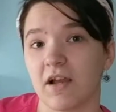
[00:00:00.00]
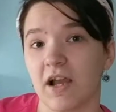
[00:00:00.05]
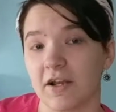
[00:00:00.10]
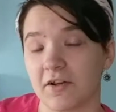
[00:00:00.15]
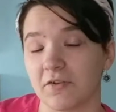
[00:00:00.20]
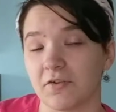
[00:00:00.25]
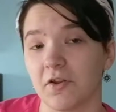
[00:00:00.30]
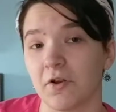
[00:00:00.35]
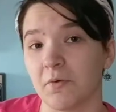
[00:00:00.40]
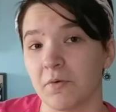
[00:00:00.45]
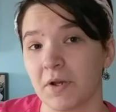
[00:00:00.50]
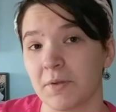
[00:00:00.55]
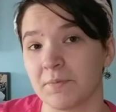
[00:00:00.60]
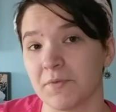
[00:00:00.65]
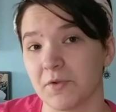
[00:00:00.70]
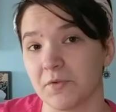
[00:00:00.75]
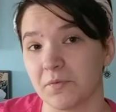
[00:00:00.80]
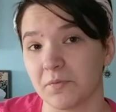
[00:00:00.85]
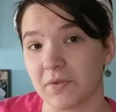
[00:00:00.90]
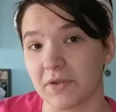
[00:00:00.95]
I don't know what I'm
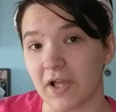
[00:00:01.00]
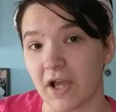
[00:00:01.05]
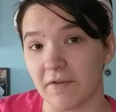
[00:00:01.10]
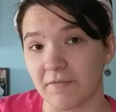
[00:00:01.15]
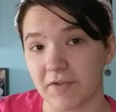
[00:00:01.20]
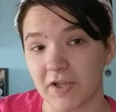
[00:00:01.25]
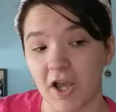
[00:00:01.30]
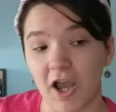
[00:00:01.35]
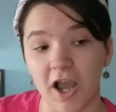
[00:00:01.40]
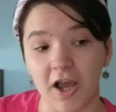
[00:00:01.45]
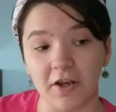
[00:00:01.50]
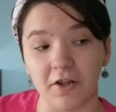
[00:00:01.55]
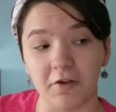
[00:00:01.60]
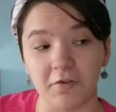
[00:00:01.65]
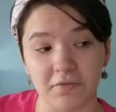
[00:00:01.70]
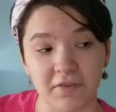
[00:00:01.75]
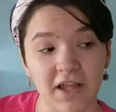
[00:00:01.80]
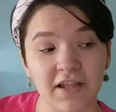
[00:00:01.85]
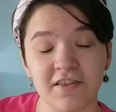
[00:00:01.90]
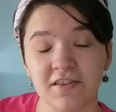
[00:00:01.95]
doing with
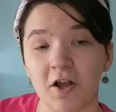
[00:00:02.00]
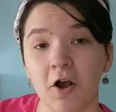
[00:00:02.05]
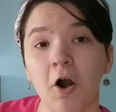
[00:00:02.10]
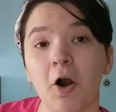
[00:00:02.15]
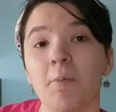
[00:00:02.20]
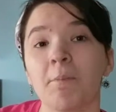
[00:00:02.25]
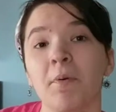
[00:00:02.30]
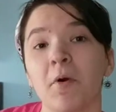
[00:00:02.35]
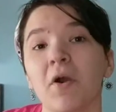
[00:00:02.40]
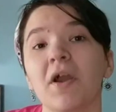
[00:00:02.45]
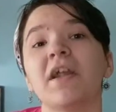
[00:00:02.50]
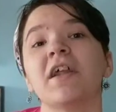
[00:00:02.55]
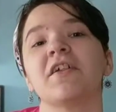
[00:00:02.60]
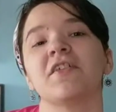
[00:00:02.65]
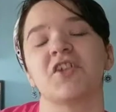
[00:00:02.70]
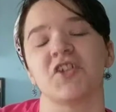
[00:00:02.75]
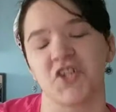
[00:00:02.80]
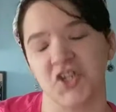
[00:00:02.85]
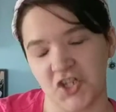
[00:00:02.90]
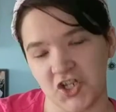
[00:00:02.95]
avocado. That's the whole point
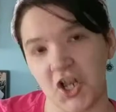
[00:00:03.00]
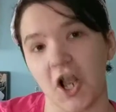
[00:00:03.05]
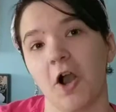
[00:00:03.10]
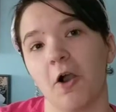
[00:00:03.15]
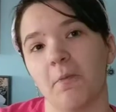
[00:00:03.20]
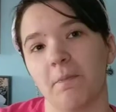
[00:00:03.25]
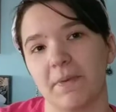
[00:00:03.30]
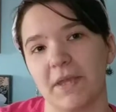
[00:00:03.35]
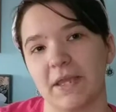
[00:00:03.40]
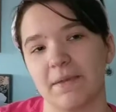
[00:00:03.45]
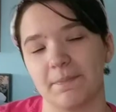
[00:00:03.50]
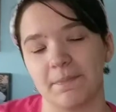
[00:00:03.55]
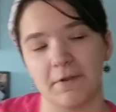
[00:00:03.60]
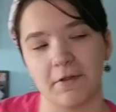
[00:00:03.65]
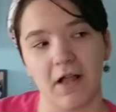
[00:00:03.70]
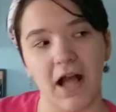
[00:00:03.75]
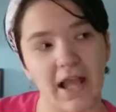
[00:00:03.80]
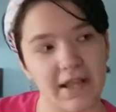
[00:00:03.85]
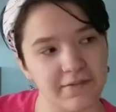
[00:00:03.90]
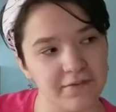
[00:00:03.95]
of the show,
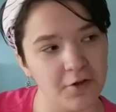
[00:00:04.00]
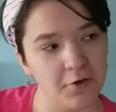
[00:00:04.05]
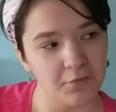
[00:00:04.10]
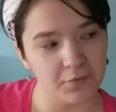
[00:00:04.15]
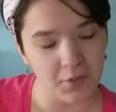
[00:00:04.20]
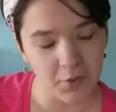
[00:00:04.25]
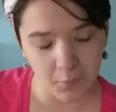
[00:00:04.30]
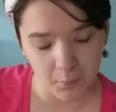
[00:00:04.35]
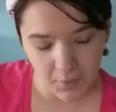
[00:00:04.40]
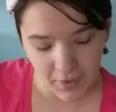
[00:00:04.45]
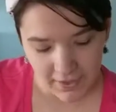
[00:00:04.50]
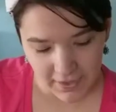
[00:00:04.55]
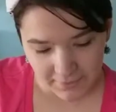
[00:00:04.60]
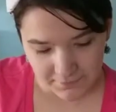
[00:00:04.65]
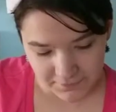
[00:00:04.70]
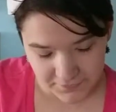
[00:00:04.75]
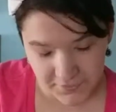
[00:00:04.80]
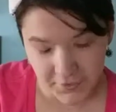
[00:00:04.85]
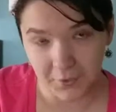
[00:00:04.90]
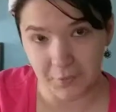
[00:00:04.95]
people. I don't know what
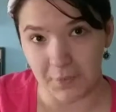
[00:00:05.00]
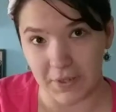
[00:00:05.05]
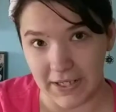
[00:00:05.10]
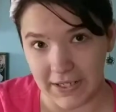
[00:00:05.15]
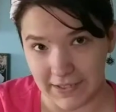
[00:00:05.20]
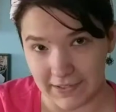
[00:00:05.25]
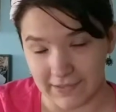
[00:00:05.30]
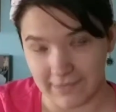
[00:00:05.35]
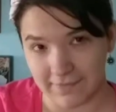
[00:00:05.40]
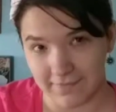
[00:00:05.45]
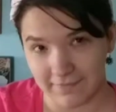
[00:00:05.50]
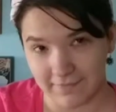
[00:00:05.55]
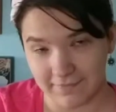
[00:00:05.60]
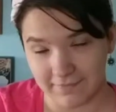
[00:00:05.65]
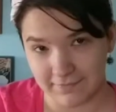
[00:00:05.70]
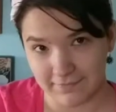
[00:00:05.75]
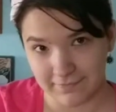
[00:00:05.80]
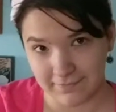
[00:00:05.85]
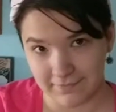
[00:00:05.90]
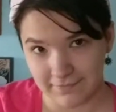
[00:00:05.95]
I'm doing.
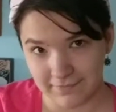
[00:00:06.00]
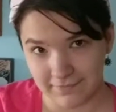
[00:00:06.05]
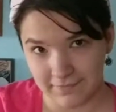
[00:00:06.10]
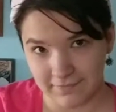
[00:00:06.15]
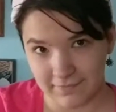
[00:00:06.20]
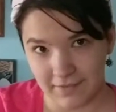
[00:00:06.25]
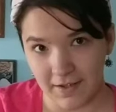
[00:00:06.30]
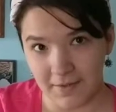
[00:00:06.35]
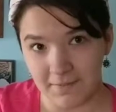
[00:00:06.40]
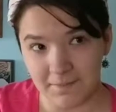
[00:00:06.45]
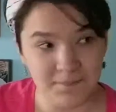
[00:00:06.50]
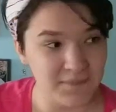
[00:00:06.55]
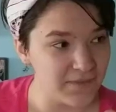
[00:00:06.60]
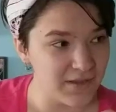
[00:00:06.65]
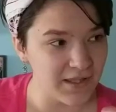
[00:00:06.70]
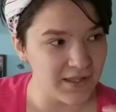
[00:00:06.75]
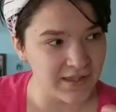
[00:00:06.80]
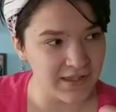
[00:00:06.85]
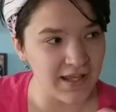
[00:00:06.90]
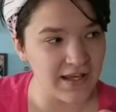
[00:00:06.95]

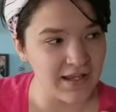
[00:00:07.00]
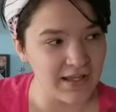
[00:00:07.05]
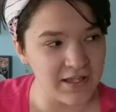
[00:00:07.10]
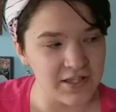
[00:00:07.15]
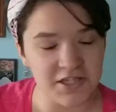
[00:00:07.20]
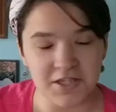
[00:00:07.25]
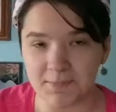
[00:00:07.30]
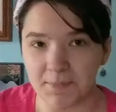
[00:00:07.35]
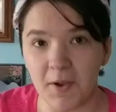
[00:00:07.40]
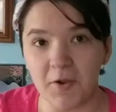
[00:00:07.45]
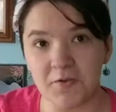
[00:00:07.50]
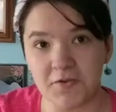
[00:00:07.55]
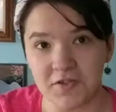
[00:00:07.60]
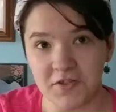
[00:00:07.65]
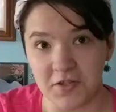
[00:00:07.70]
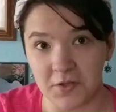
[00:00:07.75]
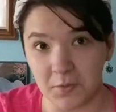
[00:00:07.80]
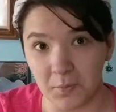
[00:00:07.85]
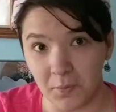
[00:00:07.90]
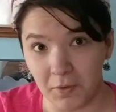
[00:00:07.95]
I'm getting
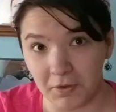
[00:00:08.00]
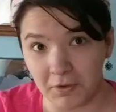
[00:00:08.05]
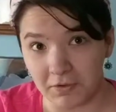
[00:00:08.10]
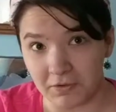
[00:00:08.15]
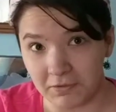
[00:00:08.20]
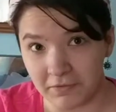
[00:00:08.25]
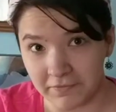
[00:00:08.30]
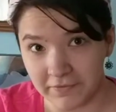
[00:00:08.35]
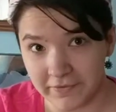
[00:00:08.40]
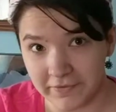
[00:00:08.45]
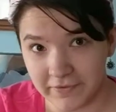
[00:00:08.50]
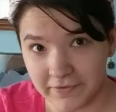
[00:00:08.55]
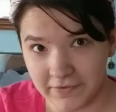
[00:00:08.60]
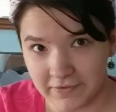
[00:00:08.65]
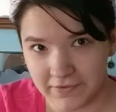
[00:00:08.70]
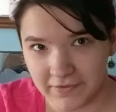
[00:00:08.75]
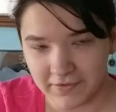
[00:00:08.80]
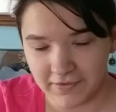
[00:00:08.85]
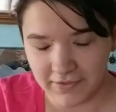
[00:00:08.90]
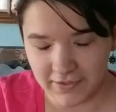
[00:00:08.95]
exposed to the world,
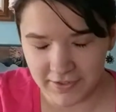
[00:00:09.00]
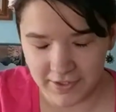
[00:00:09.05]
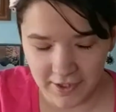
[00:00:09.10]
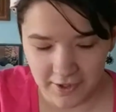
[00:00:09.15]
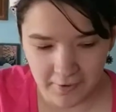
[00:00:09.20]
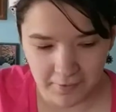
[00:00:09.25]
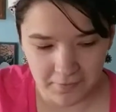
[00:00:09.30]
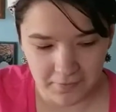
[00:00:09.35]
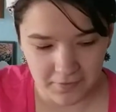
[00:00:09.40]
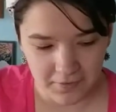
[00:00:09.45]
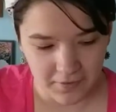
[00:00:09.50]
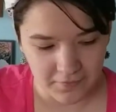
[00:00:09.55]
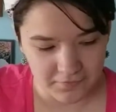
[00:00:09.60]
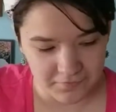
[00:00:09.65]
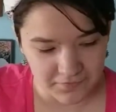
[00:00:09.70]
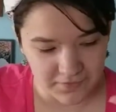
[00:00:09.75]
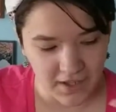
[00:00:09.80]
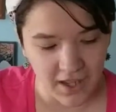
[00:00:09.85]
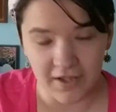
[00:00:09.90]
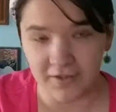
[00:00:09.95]
you know,
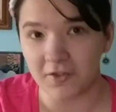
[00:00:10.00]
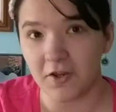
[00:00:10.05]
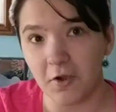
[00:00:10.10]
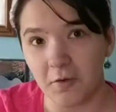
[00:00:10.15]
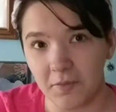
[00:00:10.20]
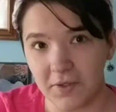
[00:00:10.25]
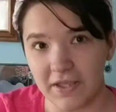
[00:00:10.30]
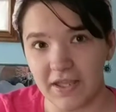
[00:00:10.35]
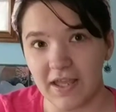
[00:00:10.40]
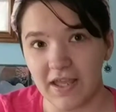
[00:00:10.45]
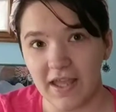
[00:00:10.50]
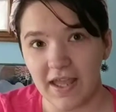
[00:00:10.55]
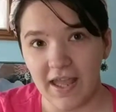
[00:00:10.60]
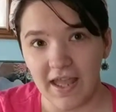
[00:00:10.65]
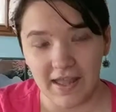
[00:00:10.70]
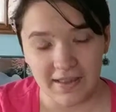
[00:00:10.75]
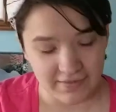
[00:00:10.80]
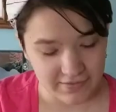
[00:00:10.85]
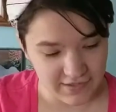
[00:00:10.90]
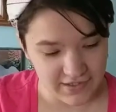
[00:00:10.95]
of not knowing
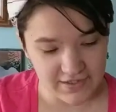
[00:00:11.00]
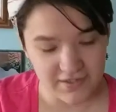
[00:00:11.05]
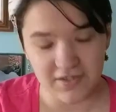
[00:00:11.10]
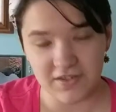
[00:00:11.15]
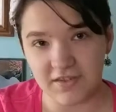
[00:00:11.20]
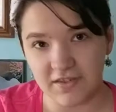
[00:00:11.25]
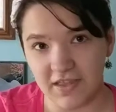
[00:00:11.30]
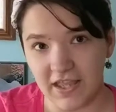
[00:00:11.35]
these